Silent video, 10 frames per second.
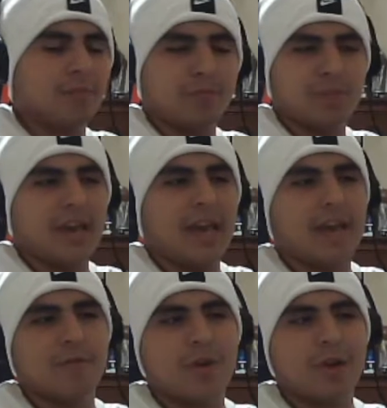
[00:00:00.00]

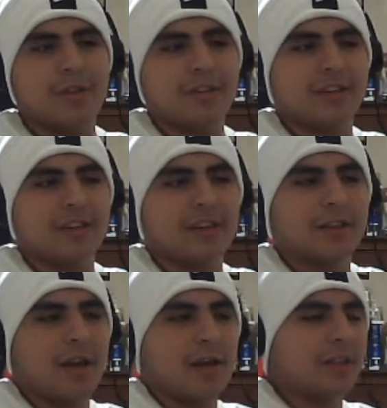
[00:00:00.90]
behave around their
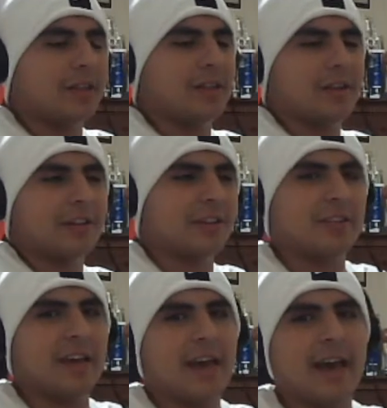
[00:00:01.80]
kids, how they let their kids
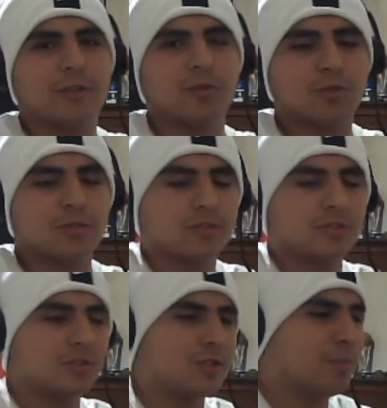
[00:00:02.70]
act, or
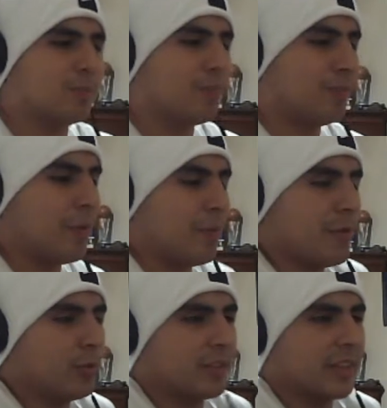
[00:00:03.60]
just the
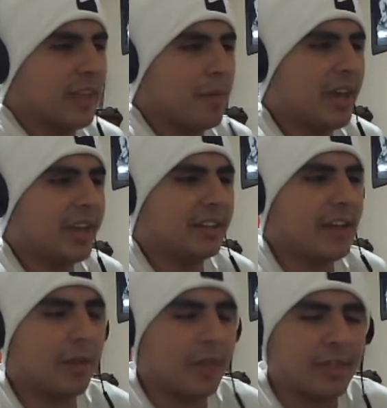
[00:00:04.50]
music that they make
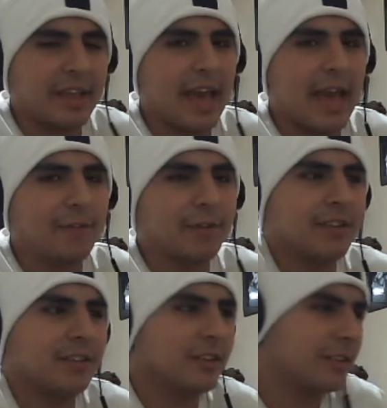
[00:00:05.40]
now that they have
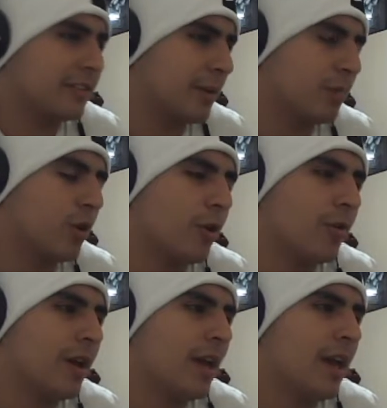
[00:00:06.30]
kids. And it's like, bro,
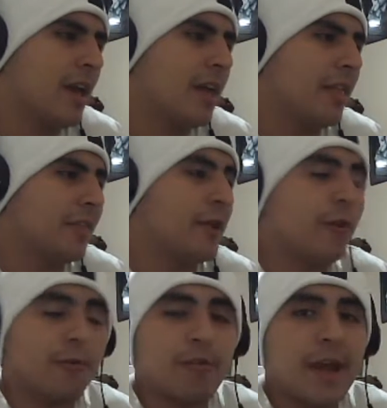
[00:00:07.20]
they're a
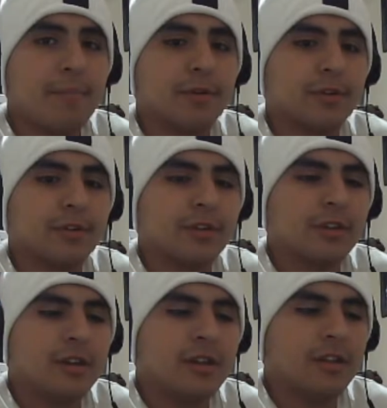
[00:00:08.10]
rapper.
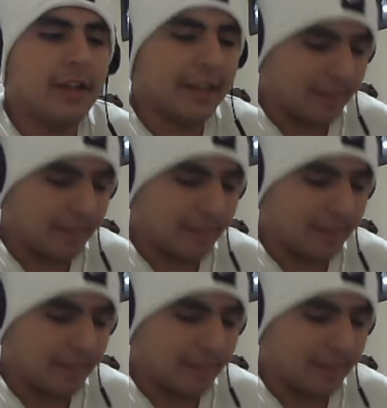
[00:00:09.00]
Like,